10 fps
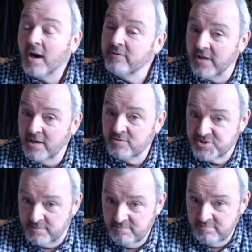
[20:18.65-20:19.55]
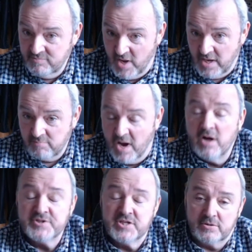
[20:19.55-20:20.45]
I've done some
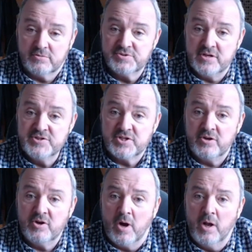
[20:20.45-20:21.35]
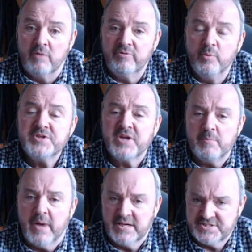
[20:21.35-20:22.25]
articles. I used to do quite a lot for Witch
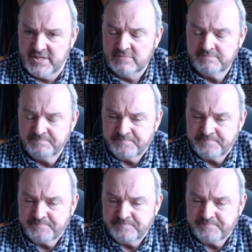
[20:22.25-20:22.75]
Kit magazine,